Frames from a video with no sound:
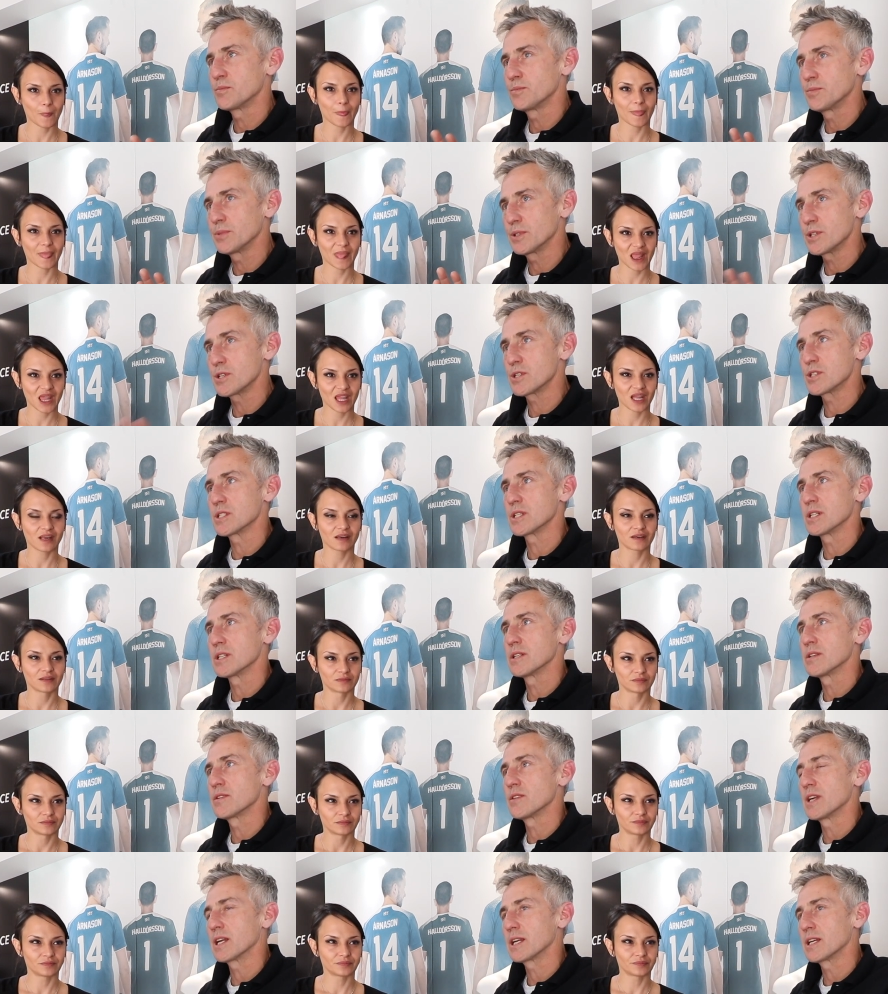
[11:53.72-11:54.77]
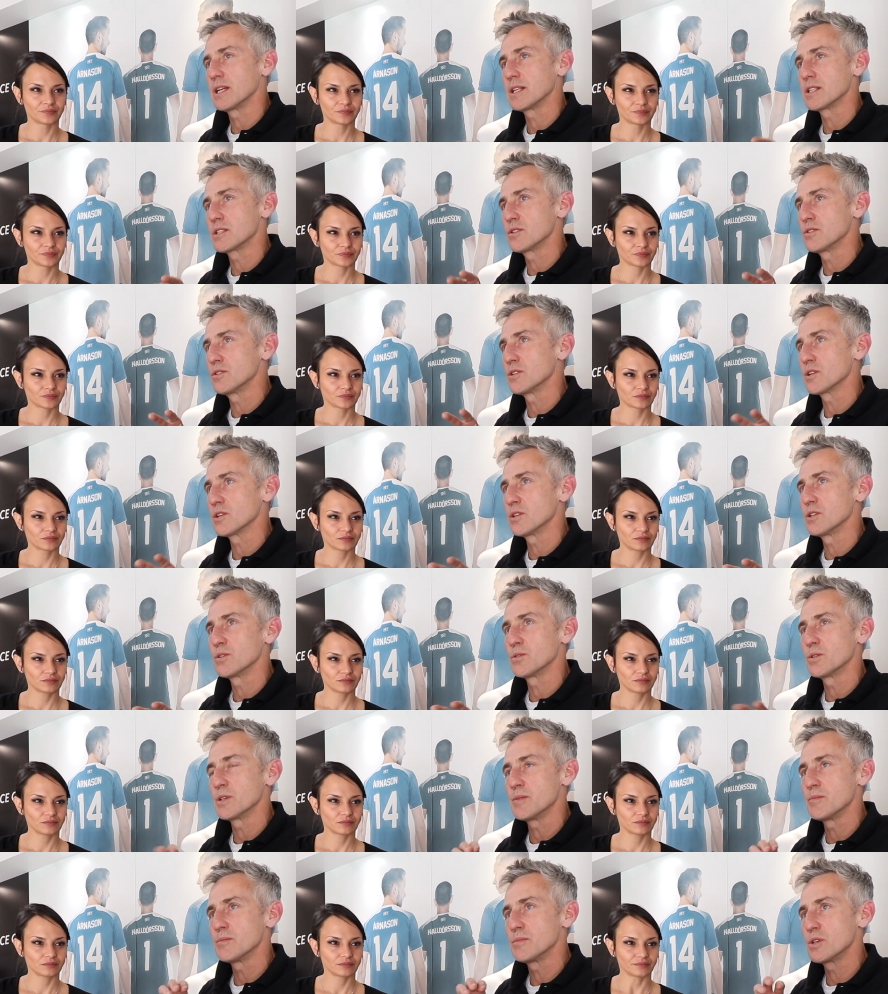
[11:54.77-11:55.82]
Speaker 1: person that gets to know
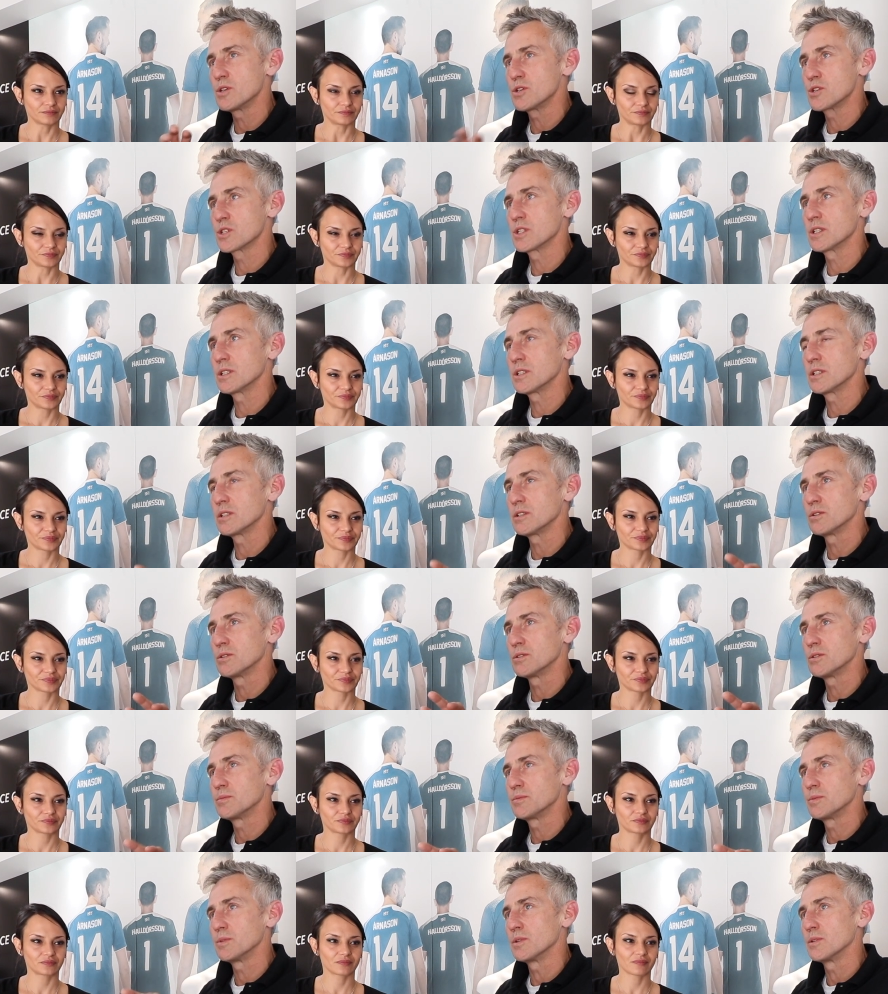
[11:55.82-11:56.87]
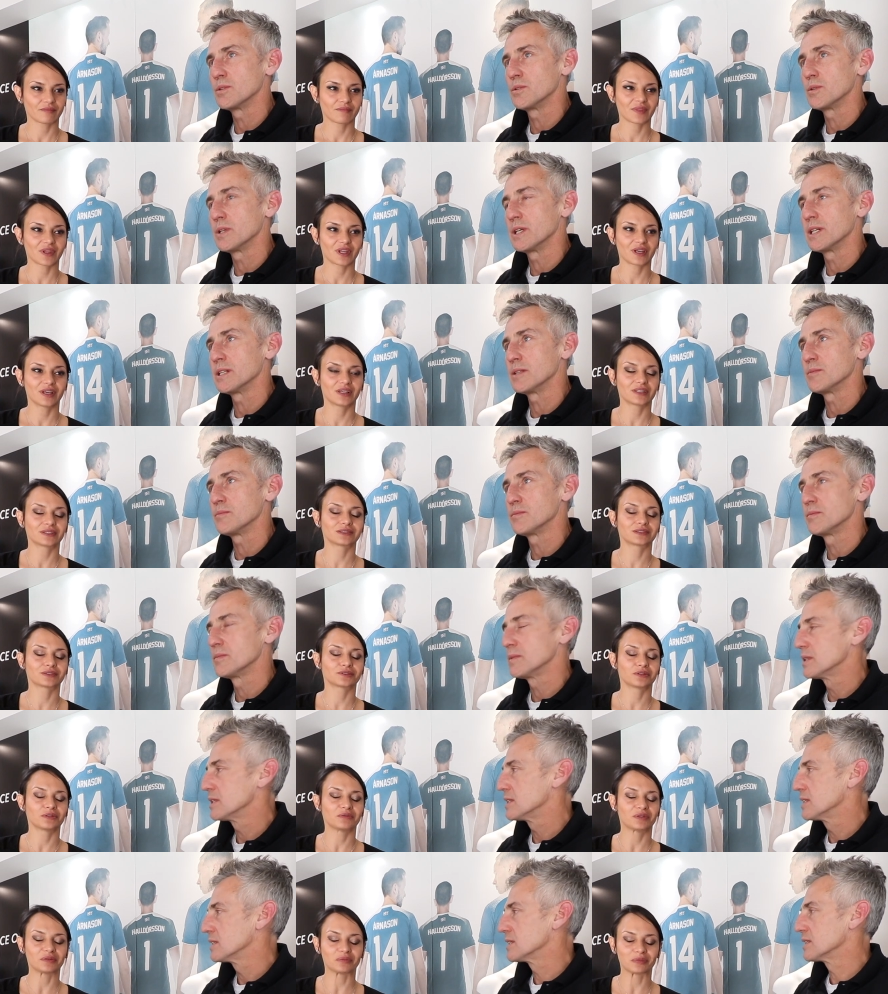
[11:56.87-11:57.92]
your emotional, your your um,
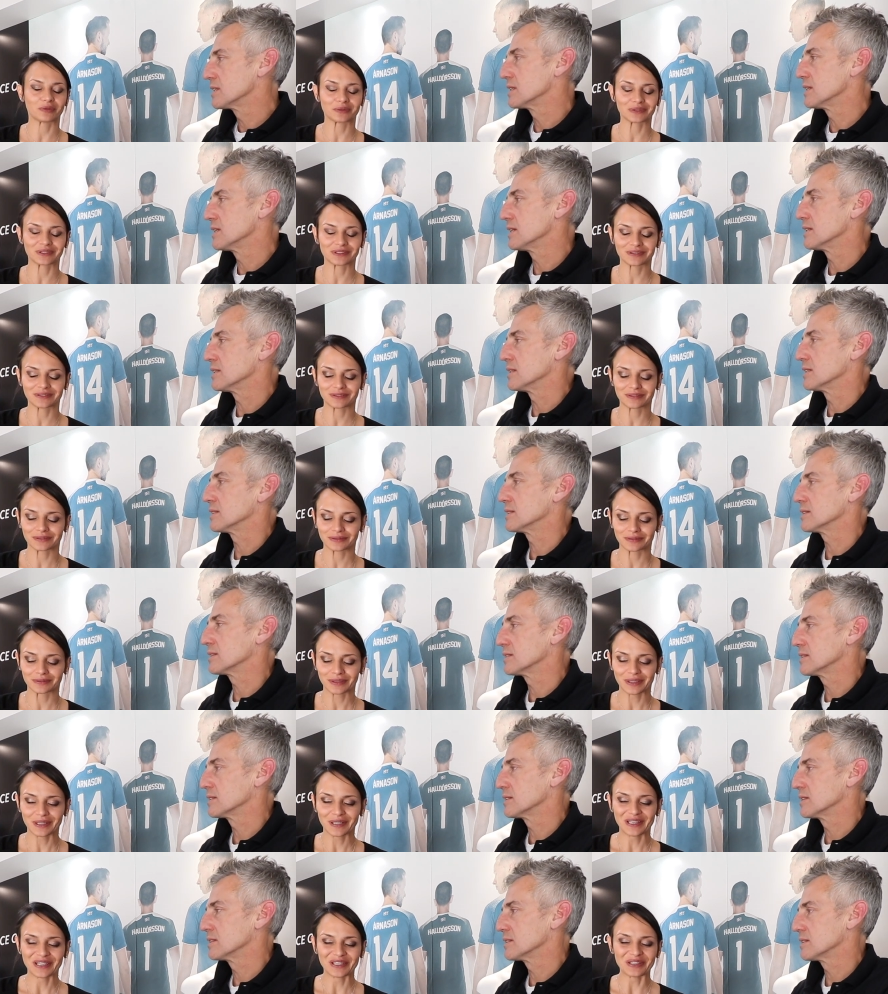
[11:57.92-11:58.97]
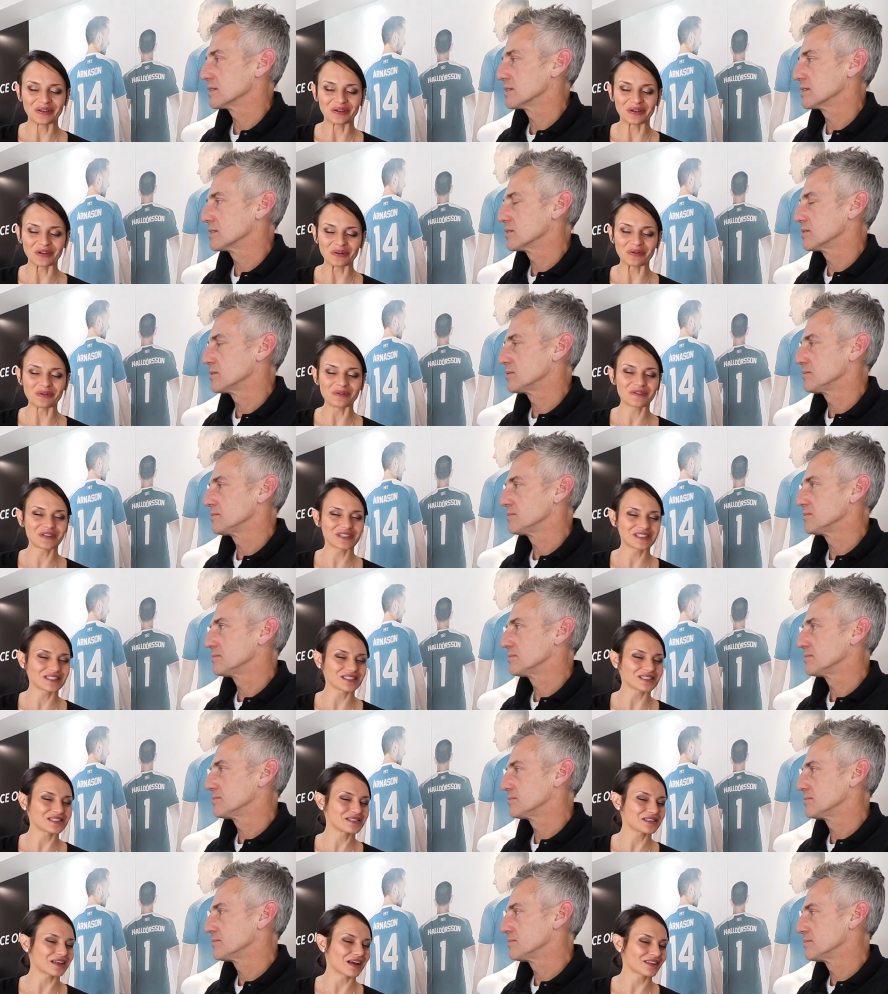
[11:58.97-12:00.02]
extremely important. Yeah.
Speaker 2: Yeah, your
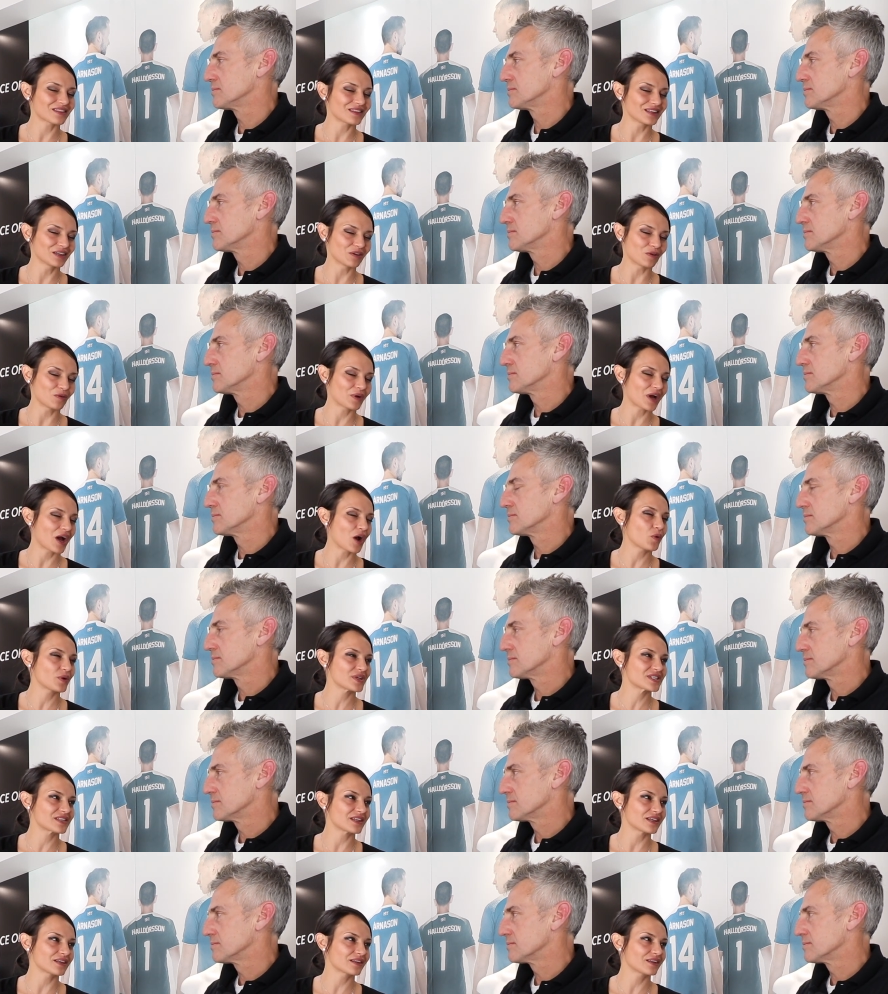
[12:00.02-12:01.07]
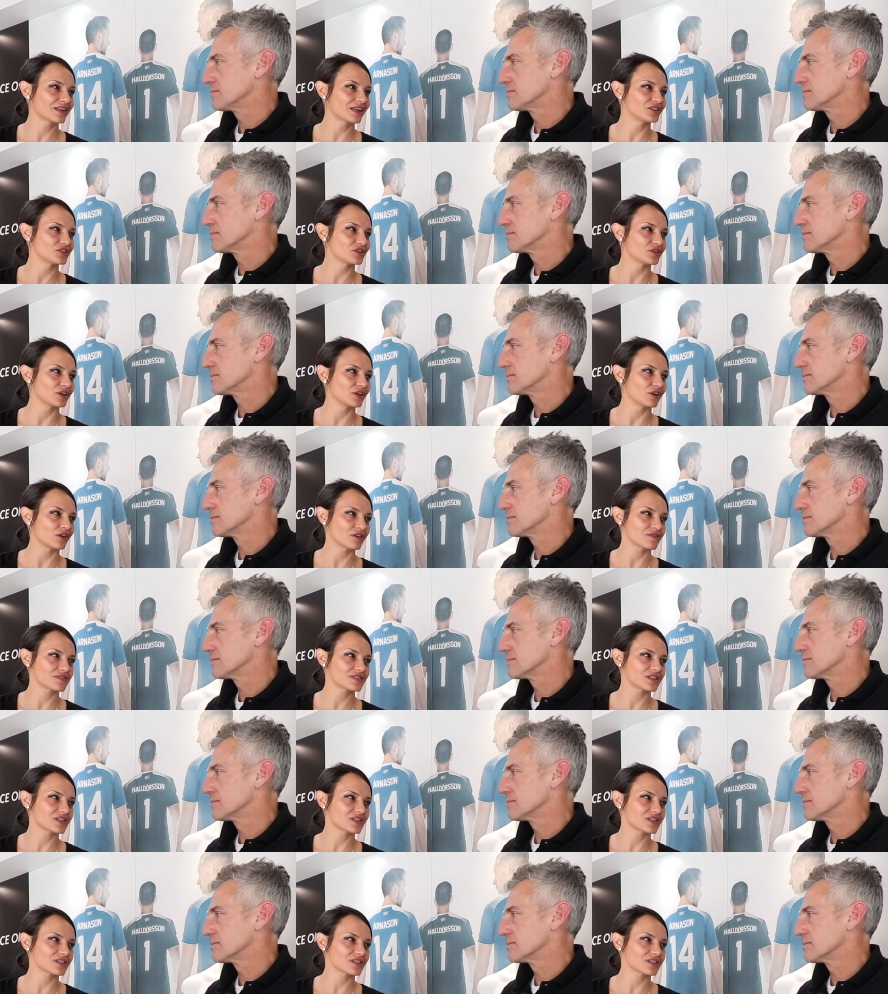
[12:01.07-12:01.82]
orthotist, I think, I always think that they do a lot of